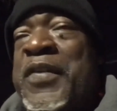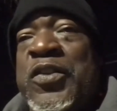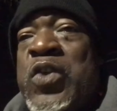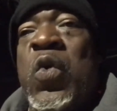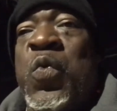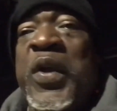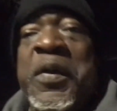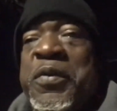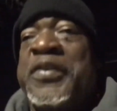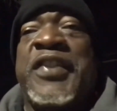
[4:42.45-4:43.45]
So we
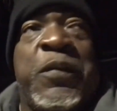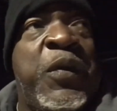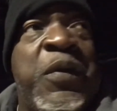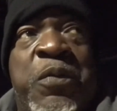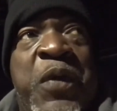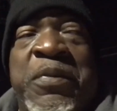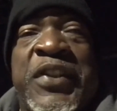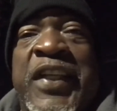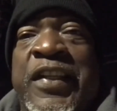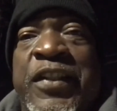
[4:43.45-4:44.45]
were
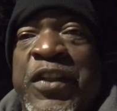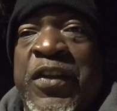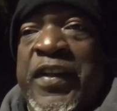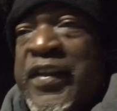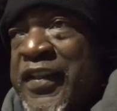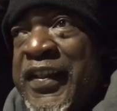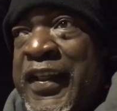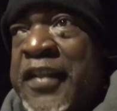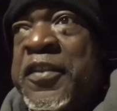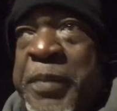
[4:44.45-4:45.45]
secondary
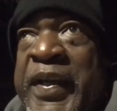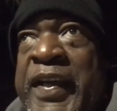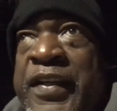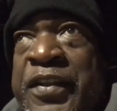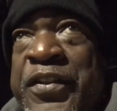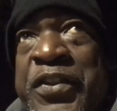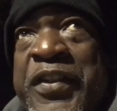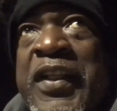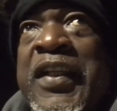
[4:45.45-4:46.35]
in this package.